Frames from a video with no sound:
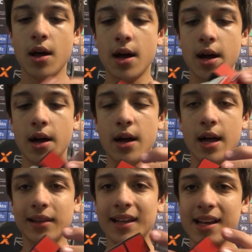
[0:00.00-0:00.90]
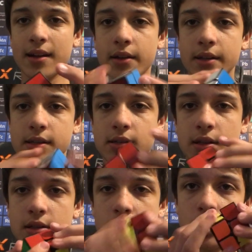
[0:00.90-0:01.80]
I like
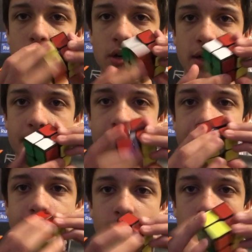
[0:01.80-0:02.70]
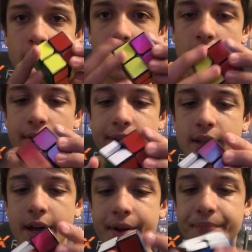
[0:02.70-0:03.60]
it's good turning. I like
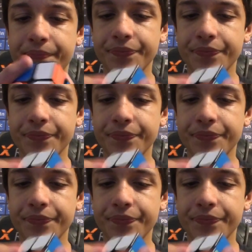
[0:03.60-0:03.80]
that.